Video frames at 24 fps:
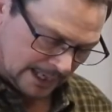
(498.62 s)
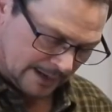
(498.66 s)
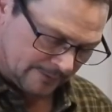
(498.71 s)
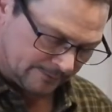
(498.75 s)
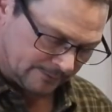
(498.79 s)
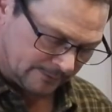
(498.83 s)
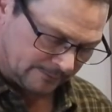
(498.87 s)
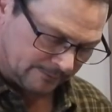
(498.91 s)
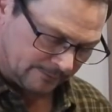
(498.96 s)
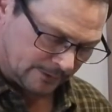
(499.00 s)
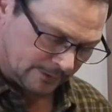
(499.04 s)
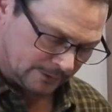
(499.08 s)

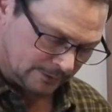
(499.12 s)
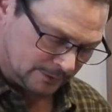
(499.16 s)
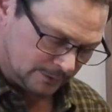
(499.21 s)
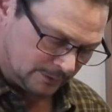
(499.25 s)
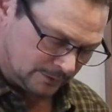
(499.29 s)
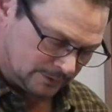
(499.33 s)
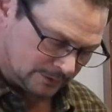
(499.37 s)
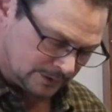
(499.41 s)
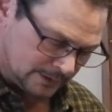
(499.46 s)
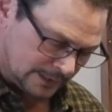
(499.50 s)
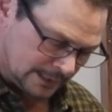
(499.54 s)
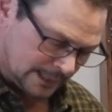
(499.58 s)
after field
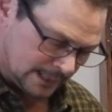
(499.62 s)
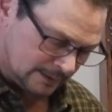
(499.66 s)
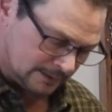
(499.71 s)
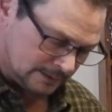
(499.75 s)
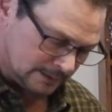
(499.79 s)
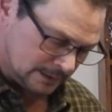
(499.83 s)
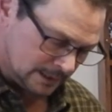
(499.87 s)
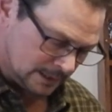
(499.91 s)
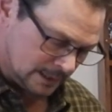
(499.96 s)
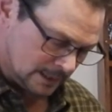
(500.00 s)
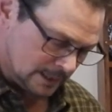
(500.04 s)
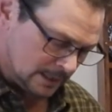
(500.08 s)
use, and that
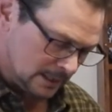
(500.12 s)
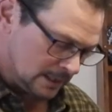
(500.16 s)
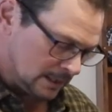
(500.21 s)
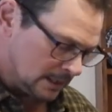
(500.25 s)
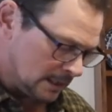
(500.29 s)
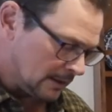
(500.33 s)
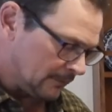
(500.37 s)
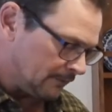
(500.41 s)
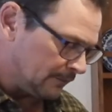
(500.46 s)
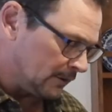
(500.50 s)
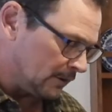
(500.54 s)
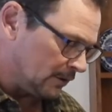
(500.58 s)
is
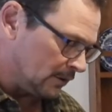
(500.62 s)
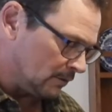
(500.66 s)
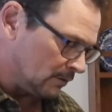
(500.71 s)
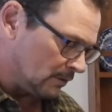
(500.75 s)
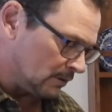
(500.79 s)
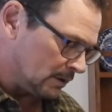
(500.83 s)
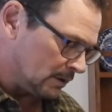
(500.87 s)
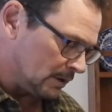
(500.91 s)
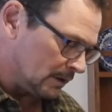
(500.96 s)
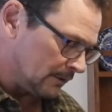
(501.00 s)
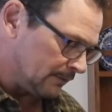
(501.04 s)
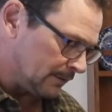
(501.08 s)
if
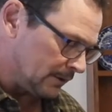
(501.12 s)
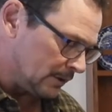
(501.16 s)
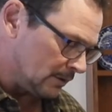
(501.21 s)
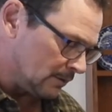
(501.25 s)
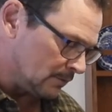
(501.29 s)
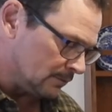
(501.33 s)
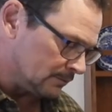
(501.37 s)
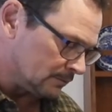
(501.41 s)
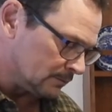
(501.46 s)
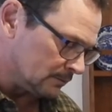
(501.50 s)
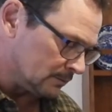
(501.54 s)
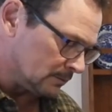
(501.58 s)
you
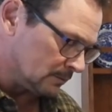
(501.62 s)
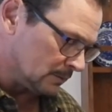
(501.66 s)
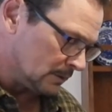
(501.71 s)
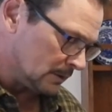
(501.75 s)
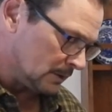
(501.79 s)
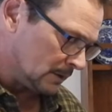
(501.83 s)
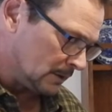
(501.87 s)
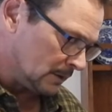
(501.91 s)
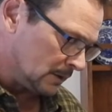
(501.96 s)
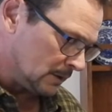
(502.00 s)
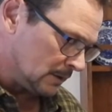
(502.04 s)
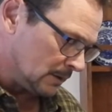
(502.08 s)
don't
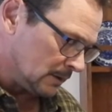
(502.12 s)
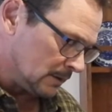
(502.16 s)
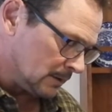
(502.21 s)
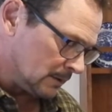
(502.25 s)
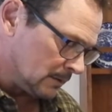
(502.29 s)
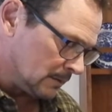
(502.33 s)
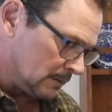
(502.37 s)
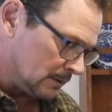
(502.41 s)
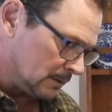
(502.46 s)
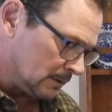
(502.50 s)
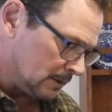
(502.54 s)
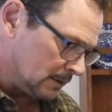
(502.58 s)

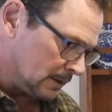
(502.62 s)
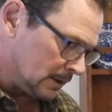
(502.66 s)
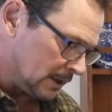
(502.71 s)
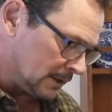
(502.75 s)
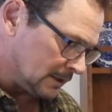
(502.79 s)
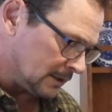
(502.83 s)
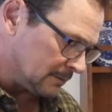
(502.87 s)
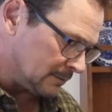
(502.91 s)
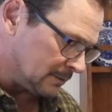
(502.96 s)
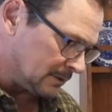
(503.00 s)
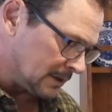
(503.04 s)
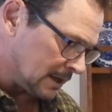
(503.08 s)
take
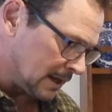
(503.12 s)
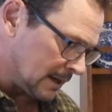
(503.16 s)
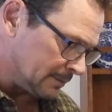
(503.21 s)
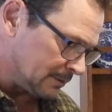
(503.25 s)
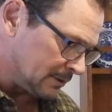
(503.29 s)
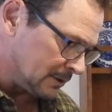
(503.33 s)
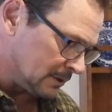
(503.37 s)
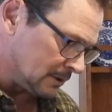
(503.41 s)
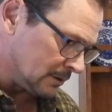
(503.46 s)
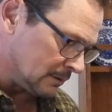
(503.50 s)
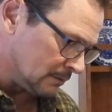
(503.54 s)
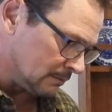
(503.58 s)
some
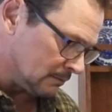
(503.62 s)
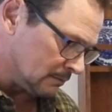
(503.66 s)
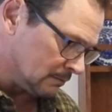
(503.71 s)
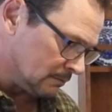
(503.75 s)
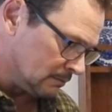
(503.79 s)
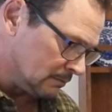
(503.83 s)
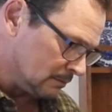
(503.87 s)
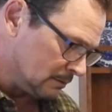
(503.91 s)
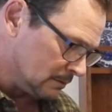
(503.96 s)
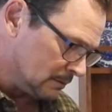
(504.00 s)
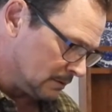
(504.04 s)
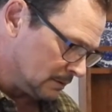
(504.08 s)
steps to
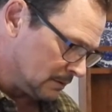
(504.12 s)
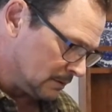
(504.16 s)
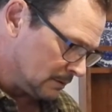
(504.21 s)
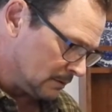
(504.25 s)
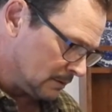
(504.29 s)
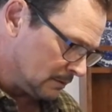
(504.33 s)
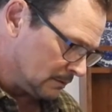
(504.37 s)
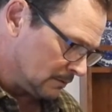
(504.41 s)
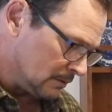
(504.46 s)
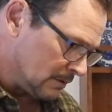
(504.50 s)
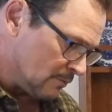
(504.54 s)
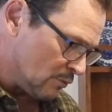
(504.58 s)

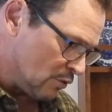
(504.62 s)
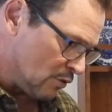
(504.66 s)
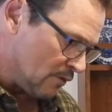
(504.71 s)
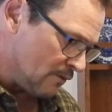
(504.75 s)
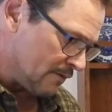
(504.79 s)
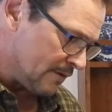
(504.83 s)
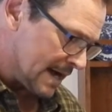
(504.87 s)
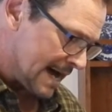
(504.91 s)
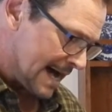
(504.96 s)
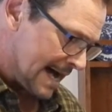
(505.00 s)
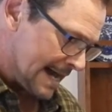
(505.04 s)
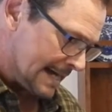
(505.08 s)

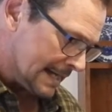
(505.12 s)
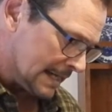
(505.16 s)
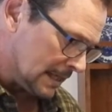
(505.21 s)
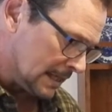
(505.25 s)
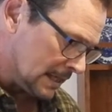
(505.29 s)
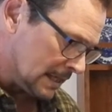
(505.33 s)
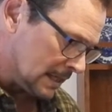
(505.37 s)
remove that,